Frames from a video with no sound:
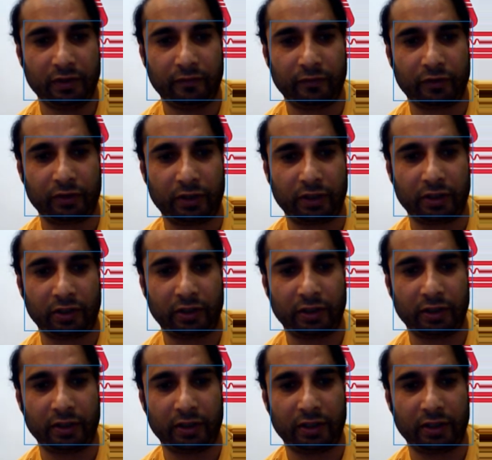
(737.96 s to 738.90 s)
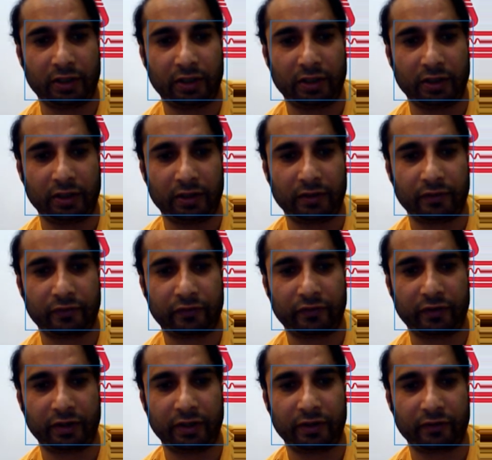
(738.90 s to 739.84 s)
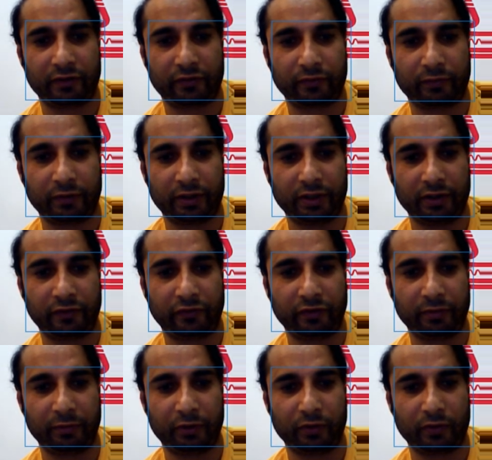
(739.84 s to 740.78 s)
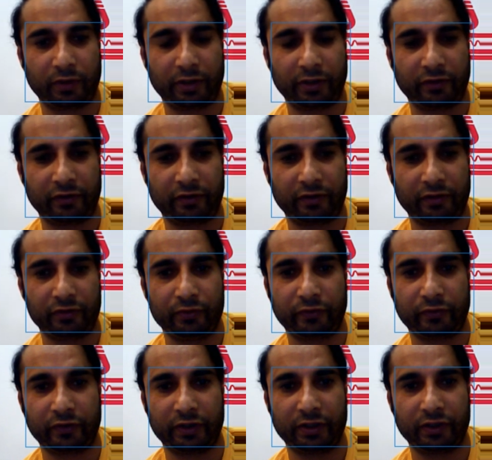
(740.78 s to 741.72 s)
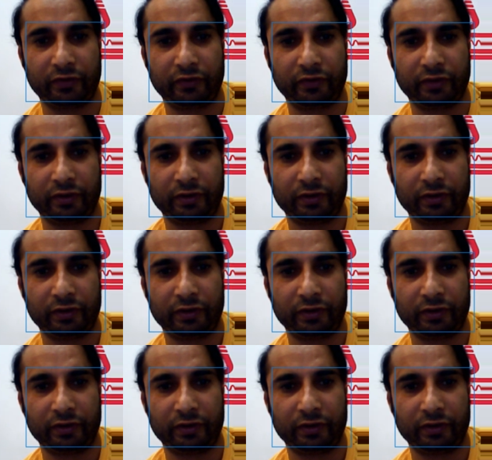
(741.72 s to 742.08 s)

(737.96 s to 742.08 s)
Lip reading: You click on status field, CPU credit usage,